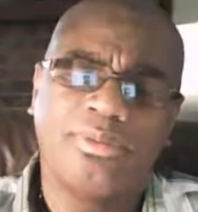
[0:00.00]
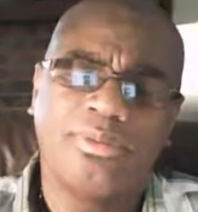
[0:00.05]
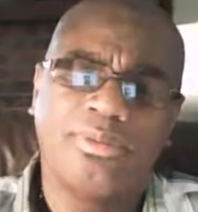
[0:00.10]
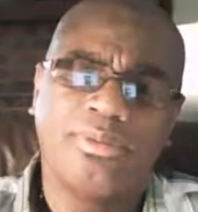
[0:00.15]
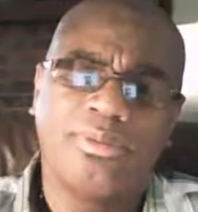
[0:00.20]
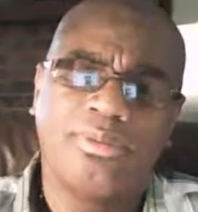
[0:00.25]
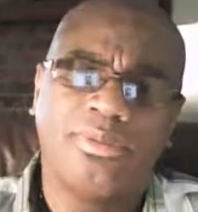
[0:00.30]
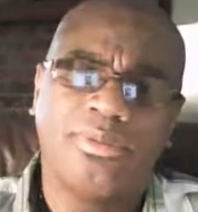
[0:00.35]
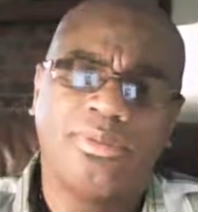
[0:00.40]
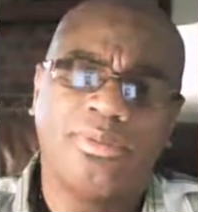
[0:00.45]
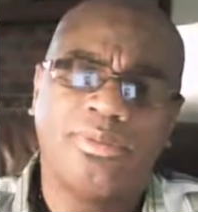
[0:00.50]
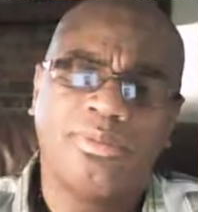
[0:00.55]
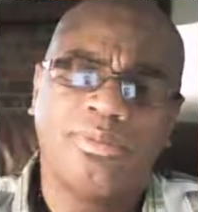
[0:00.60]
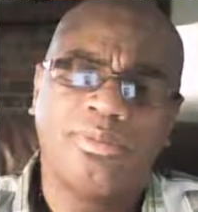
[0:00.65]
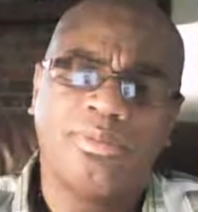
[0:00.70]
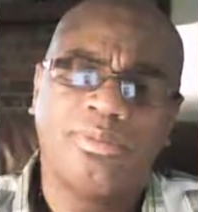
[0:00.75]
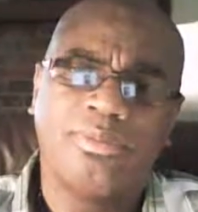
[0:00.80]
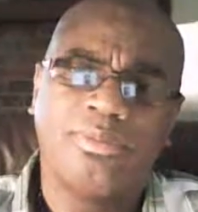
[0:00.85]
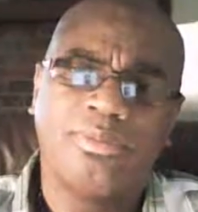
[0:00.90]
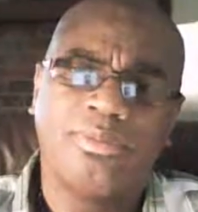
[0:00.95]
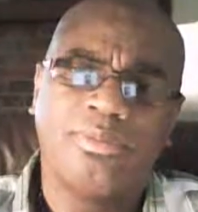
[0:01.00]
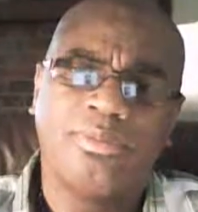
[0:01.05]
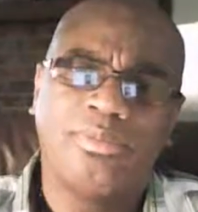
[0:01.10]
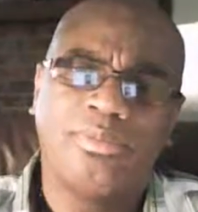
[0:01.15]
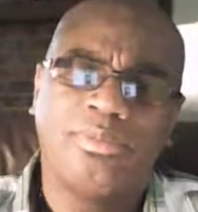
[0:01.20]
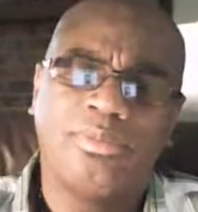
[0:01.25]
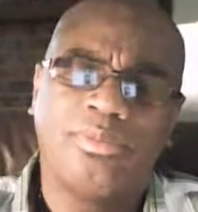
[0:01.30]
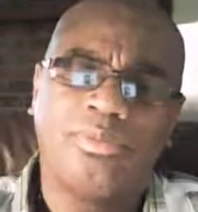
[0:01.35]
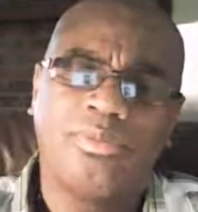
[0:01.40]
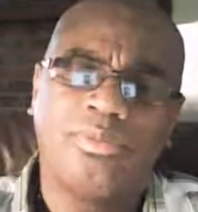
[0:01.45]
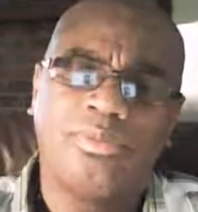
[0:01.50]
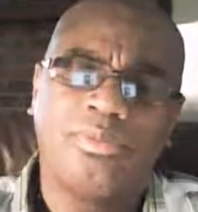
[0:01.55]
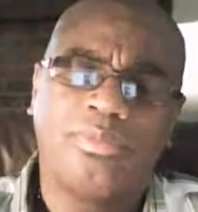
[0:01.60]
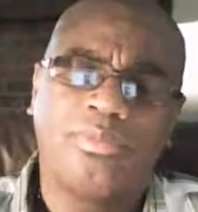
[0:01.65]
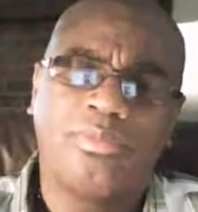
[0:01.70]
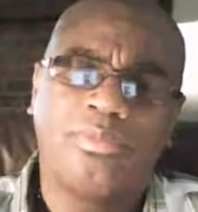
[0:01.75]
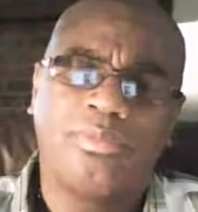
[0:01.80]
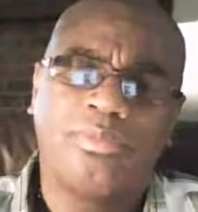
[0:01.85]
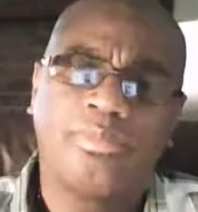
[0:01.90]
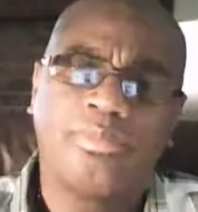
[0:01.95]

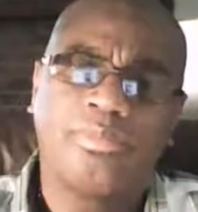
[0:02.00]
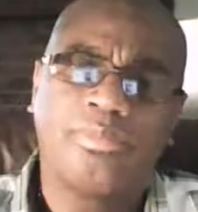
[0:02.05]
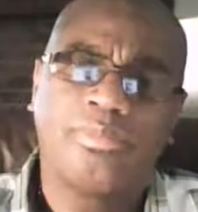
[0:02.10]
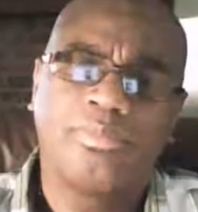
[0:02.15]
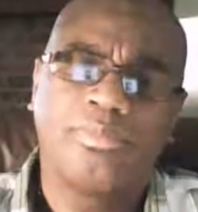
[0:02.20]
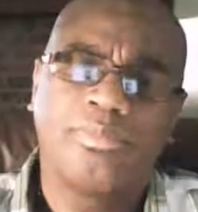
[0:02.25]
Nobody speaks.